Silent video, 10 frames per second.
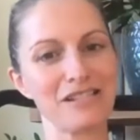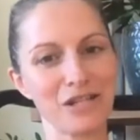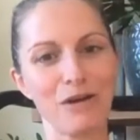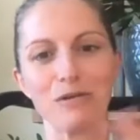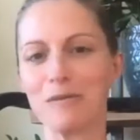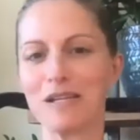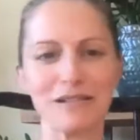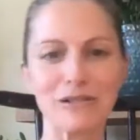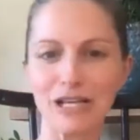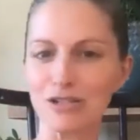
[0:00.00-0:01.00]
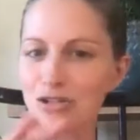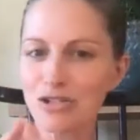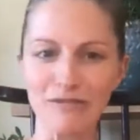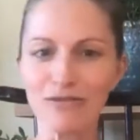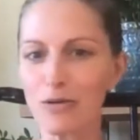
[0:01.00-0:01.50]
to share with me as he's like
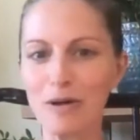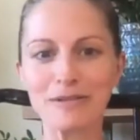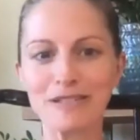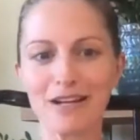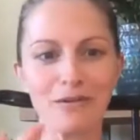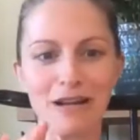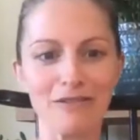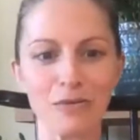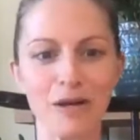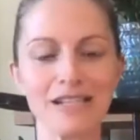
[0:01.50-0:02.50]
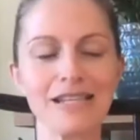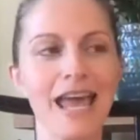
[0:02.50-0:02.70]
searching for a website or whatever it was.